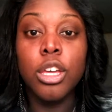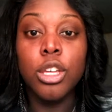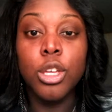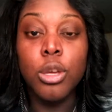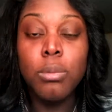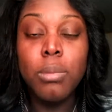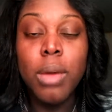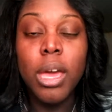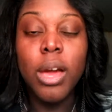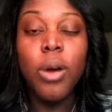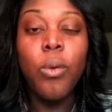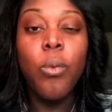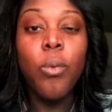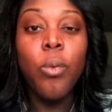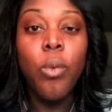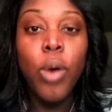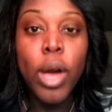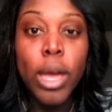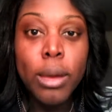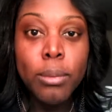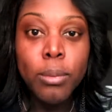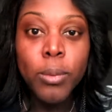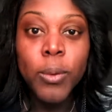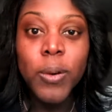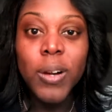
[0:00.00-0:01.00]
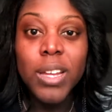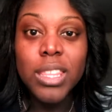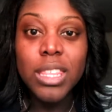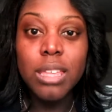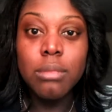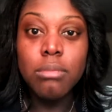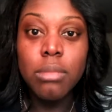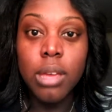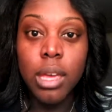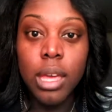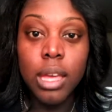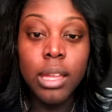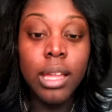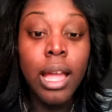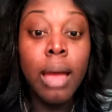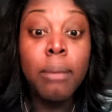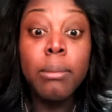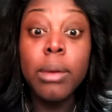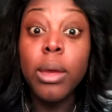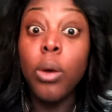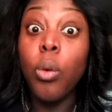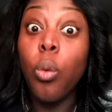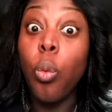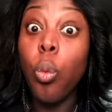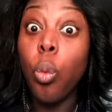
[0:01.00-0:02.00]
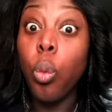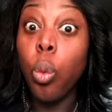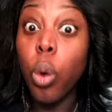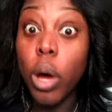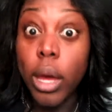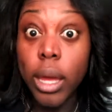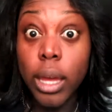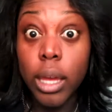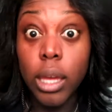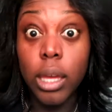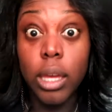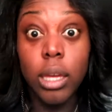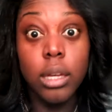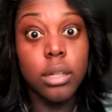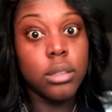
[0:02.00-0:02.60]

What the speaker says: make way more than me, and I mean way